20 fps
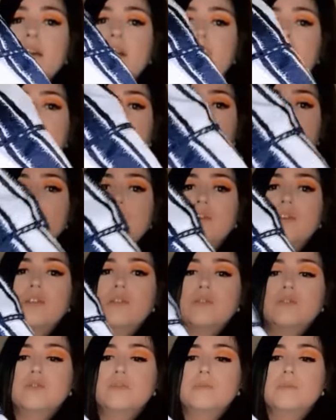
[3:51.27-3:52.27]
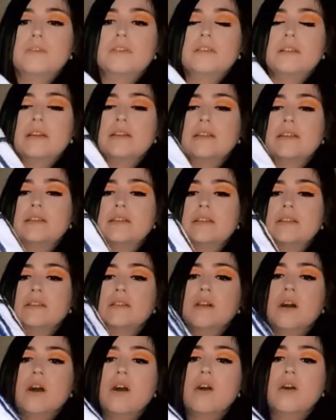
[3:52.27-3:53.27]
it's got almost like these little
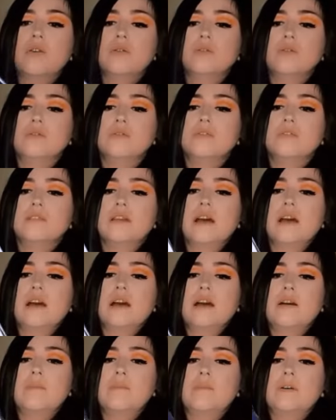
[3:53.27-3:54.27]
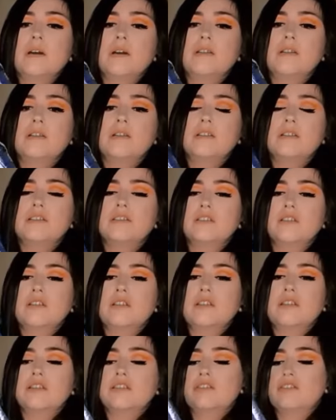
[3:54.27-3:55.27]
holes, and
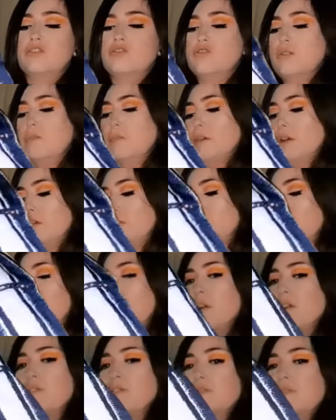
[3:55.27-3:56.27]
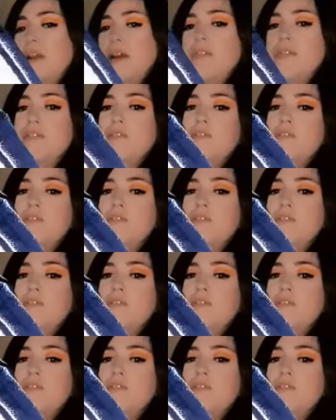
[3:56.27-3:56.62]
it's the trim that only goes around the